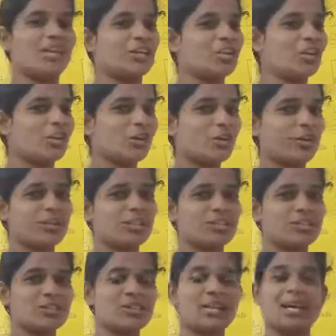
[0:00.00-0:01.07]
you are going
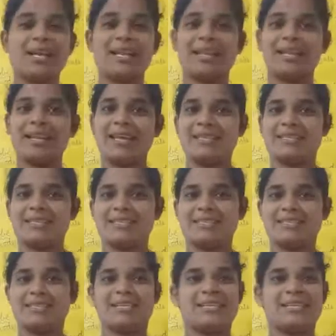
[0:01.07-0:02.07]
to like it.